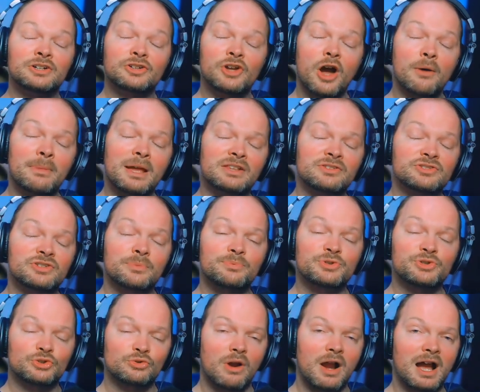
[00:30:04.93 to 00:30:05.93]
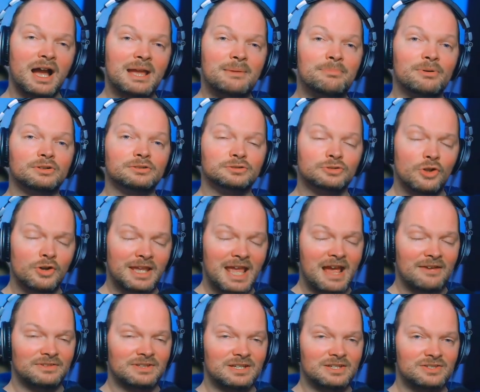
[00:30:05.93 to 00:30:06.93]
comment, subscribe, look
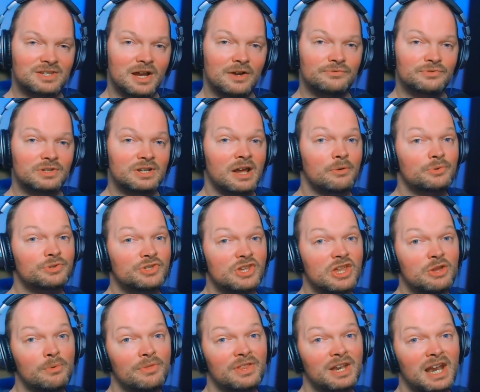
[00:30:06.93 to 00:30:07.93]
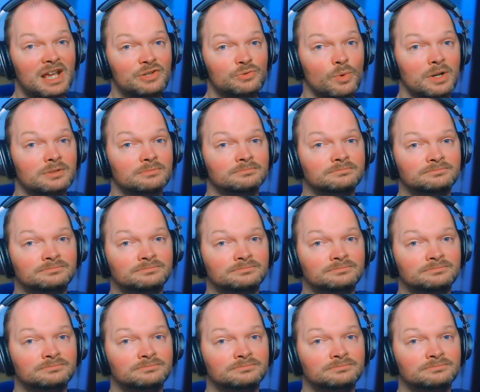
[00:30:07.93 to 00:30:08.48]
after yourselves, and I will see you in the next one.